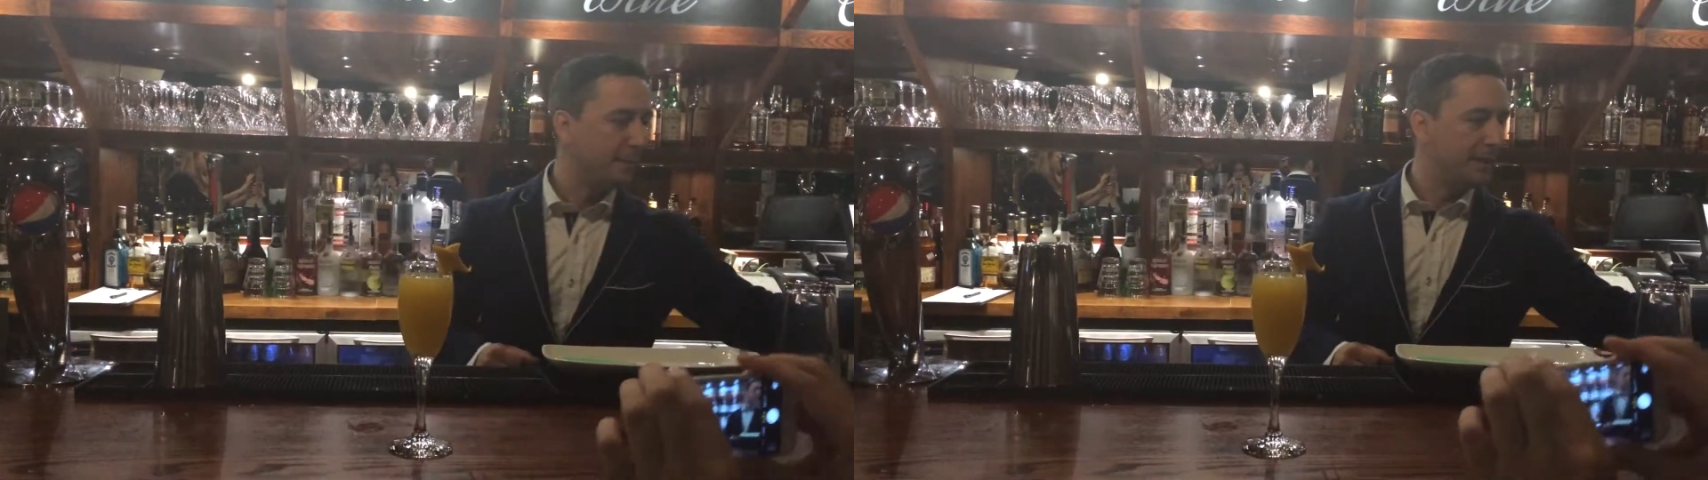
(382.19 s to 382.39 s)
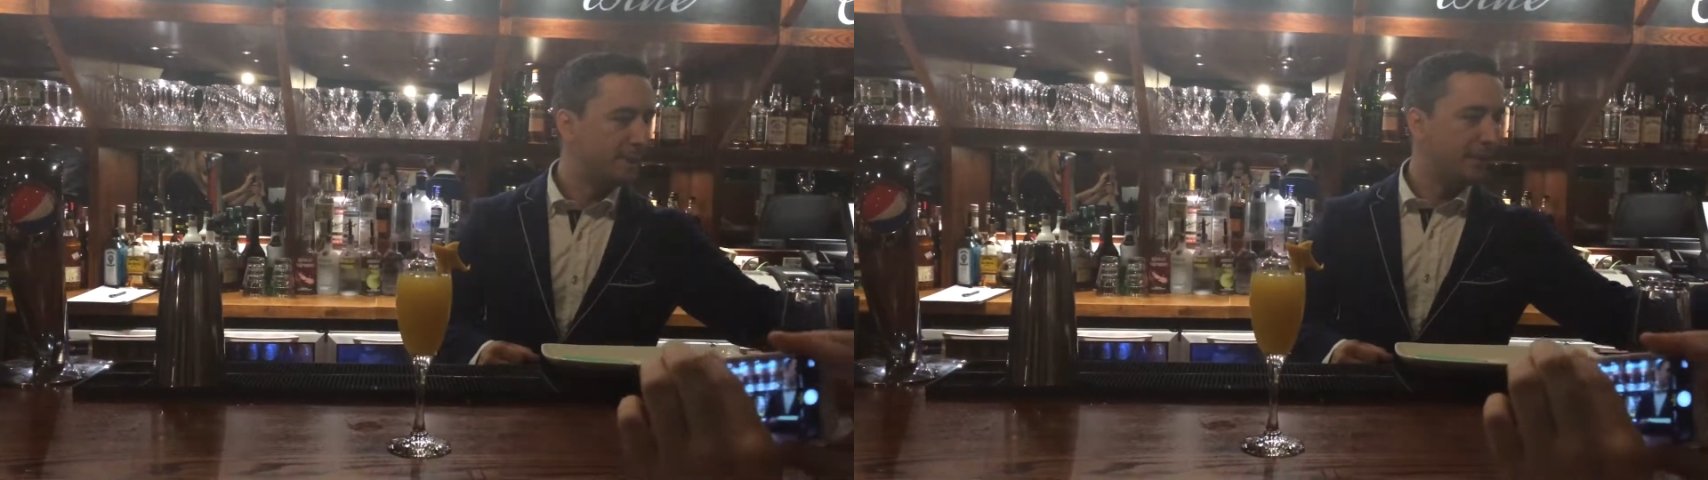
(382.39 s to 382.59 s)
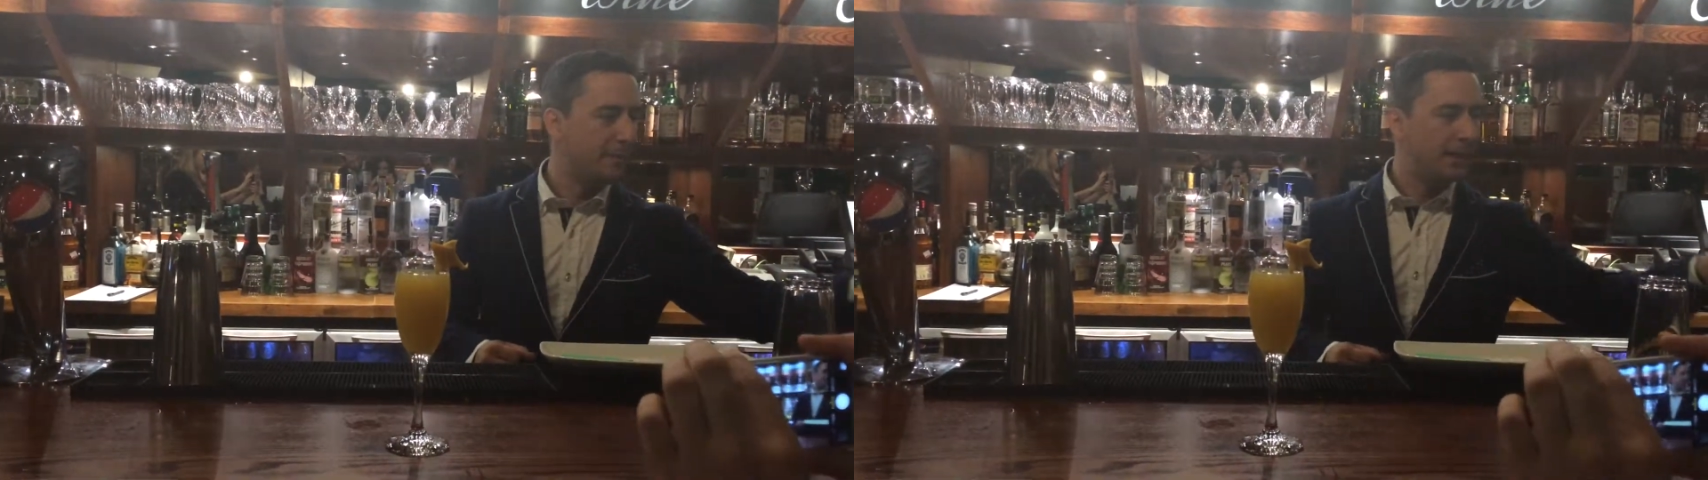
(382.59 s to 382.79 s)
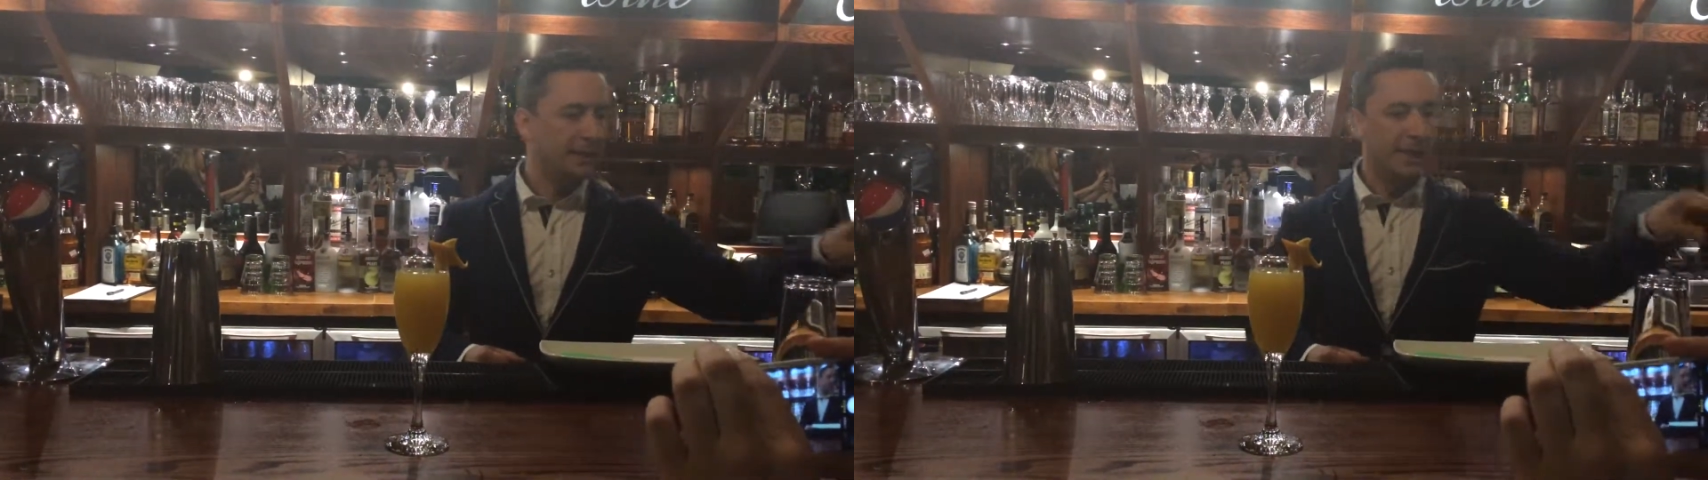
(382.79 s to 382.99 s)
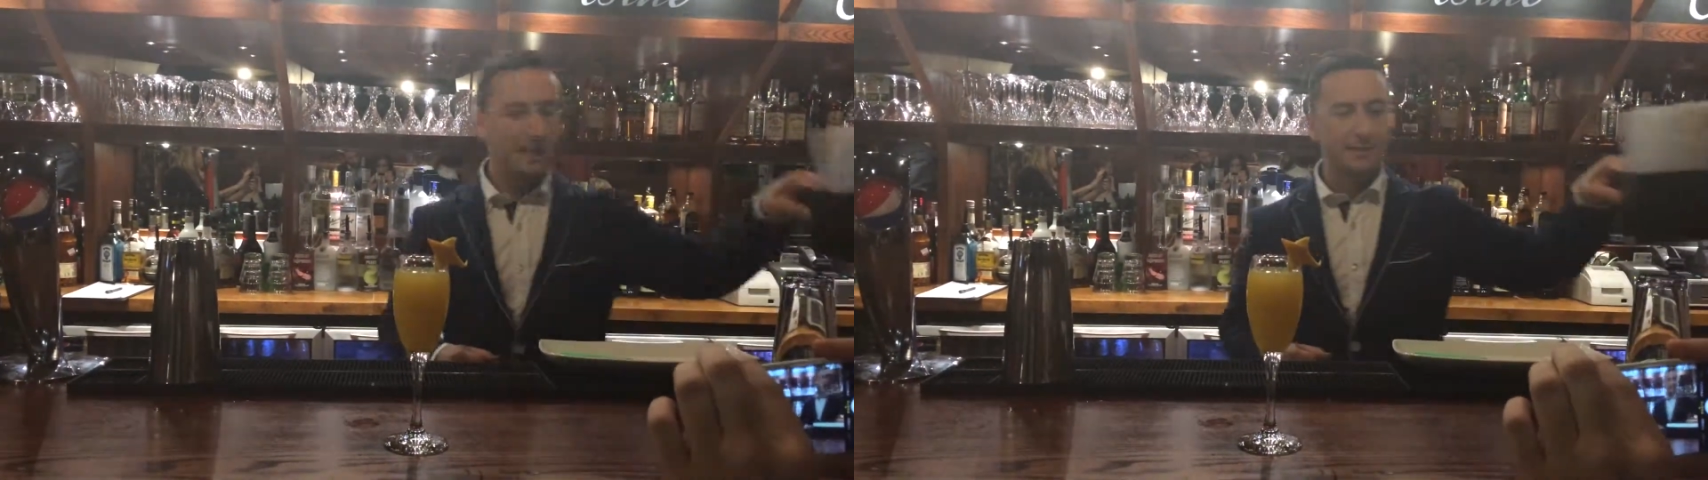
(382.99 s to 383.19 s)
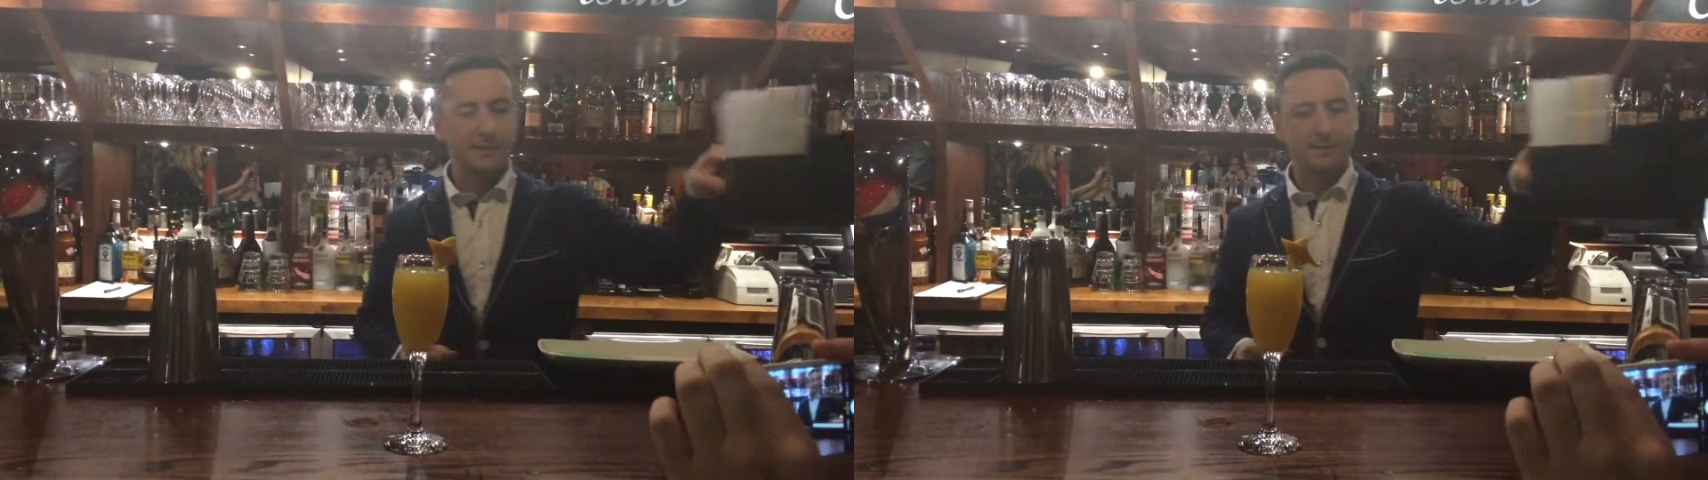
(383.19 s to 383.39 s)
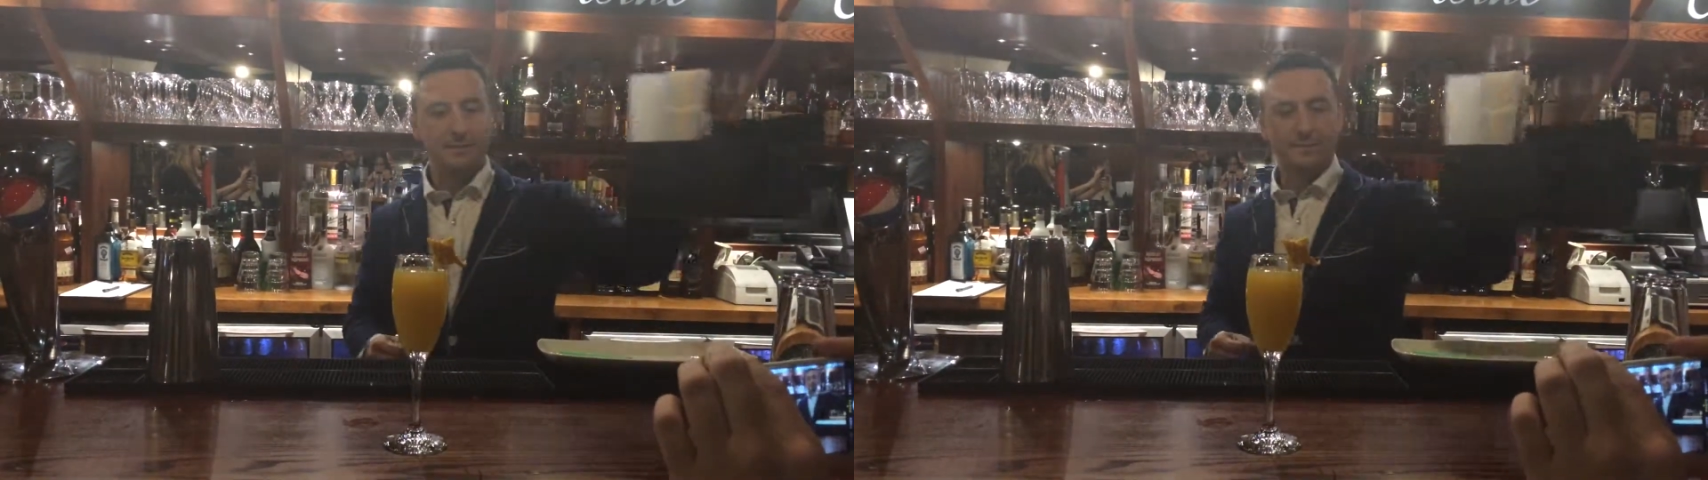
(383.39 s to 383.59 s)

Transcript: please be my guest,